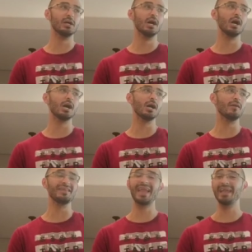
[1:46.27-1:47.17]

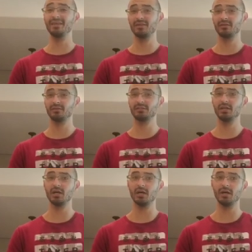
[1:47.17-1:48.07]
the 8th
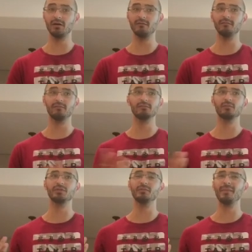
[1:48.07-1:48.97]
of,
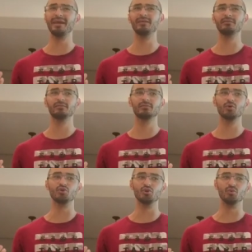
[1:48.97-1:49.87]
May or
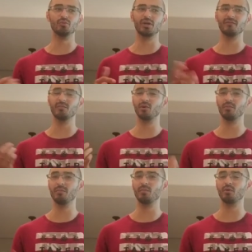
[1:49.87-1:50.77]
June, whenever
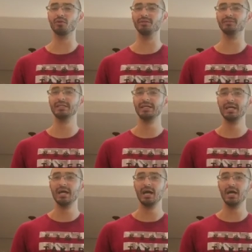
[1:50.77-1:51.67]
Memorial Day is.
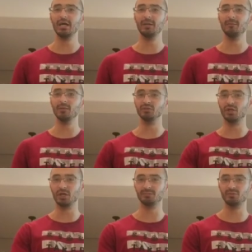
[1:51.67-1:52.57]
This
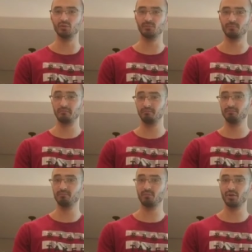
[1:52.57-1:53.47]
arm feels
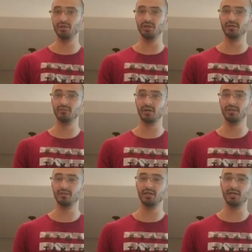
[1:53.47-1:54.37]
pretty good,
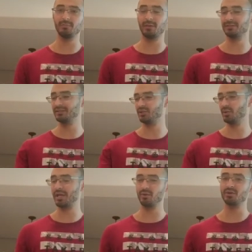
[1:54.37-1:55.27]
right? I still
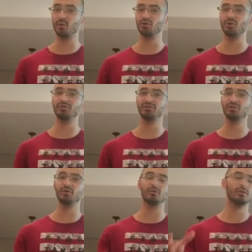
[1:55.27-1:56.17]
carry groceries, I
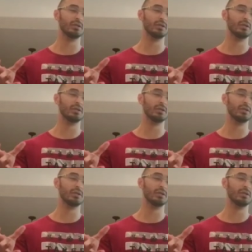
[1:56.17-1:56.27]
still